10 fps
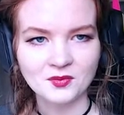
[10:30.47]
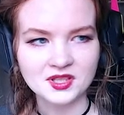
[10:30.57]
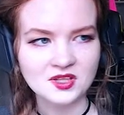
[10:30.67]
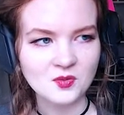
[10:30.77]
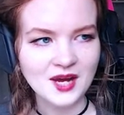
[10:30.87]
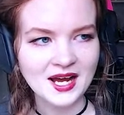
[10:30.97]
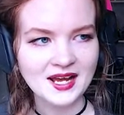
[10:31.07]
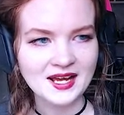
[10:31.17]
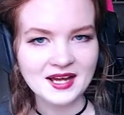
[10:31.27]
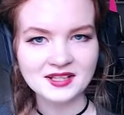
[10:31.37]
What do you
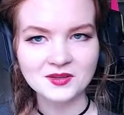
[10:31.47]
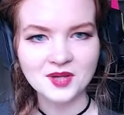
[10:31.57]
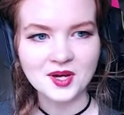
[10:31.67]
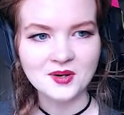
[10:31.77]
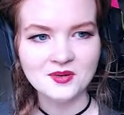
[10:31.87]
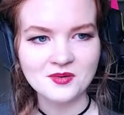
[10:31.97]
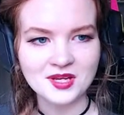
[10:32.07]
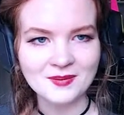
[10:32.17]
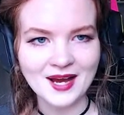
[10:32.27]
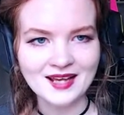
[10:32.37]
buy? I don't know.
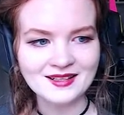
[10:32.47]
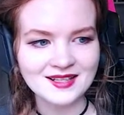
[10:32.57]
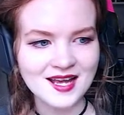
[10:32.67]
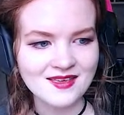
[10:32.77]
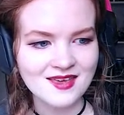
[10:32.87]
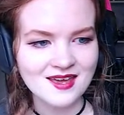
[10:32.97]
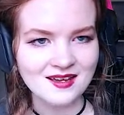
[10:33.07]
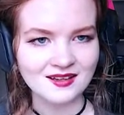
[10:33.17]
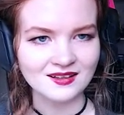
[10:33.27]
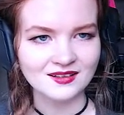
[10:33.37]
He buys
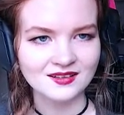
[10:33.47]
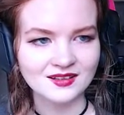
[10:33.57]
nothing.